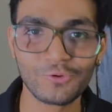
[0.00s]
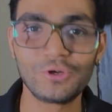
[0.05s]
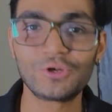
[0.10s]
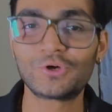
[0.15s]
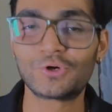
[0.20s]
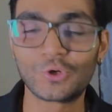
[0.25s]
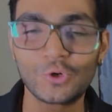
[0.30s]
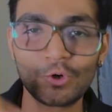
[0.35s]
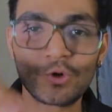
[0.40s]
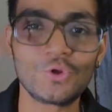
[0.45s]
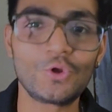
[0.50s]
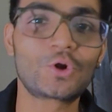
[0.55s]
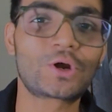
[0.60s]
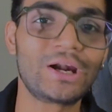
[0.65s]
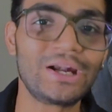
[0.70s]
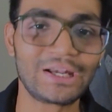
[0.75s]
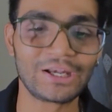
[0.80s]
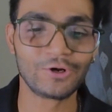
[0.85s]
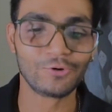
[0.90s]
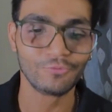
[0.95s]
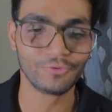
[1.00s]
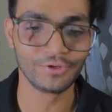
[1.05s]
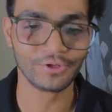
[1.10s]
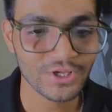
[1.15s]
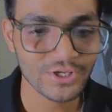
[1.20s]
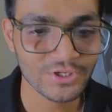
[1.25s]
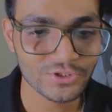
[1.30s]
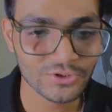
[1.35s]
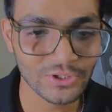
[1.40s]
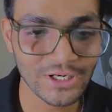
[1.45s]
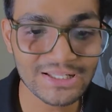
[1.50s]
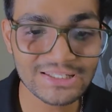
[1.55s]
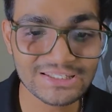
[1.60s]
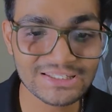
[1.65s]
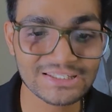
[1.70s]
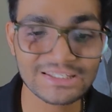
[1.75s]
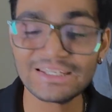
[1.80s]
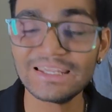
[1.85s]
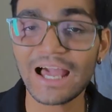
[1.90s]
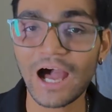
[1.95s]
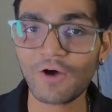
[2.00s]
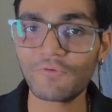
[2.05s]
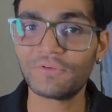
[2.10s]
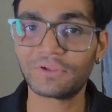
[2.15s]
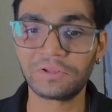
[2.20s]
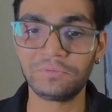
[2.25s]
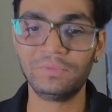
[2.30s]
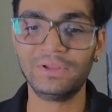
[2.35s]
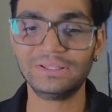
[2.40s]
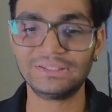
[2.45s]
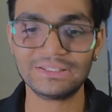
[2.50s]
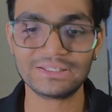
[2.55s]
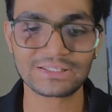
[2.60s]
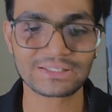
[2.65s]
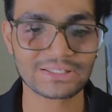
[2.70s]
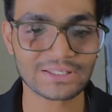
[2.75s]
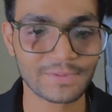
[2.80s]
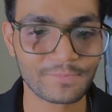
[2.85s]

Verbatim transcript: will grow your content over here. So let's see how we can make this.